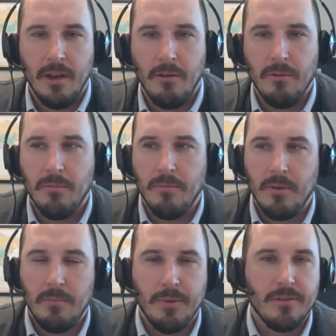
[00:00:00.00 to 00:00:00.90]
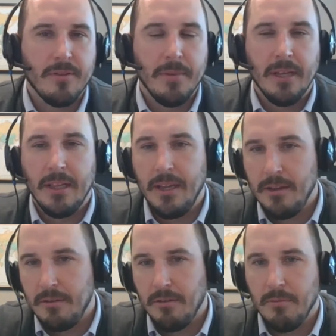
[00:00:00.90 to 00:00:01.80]
now, but some
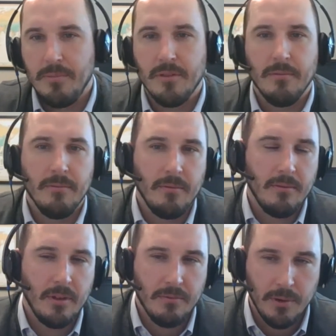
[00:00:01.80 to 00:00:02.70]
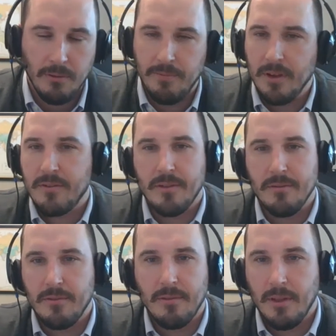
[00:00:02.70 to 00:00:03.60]
LED tubes and, as we know,
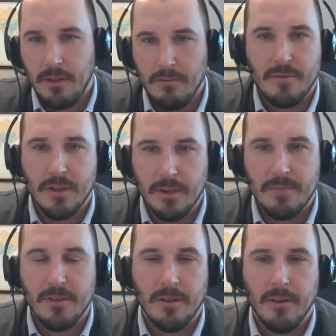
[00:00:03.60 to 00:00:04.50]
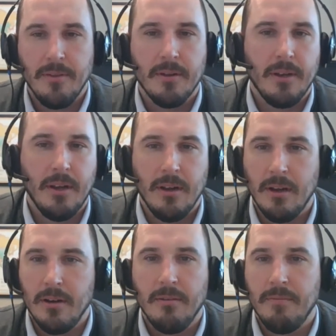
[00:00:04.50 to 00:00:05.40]
fixtures, they use chips, and they're getting
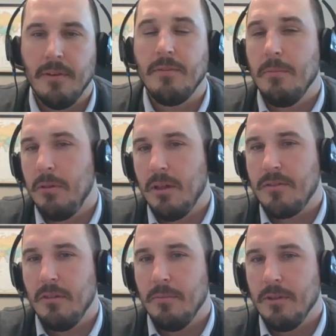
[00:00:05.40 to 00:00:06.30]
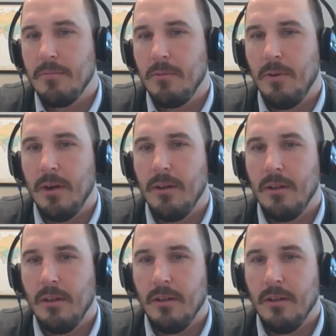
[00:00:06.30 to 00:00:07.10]
150 plus lumens per watt.